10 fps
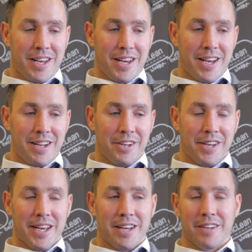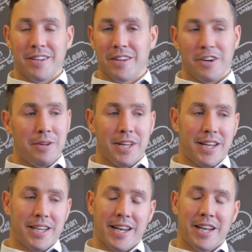uh, yeah, uh,
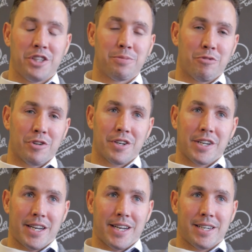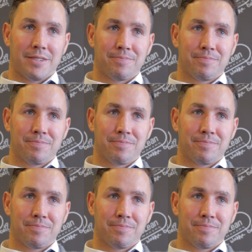like in any sport, uh,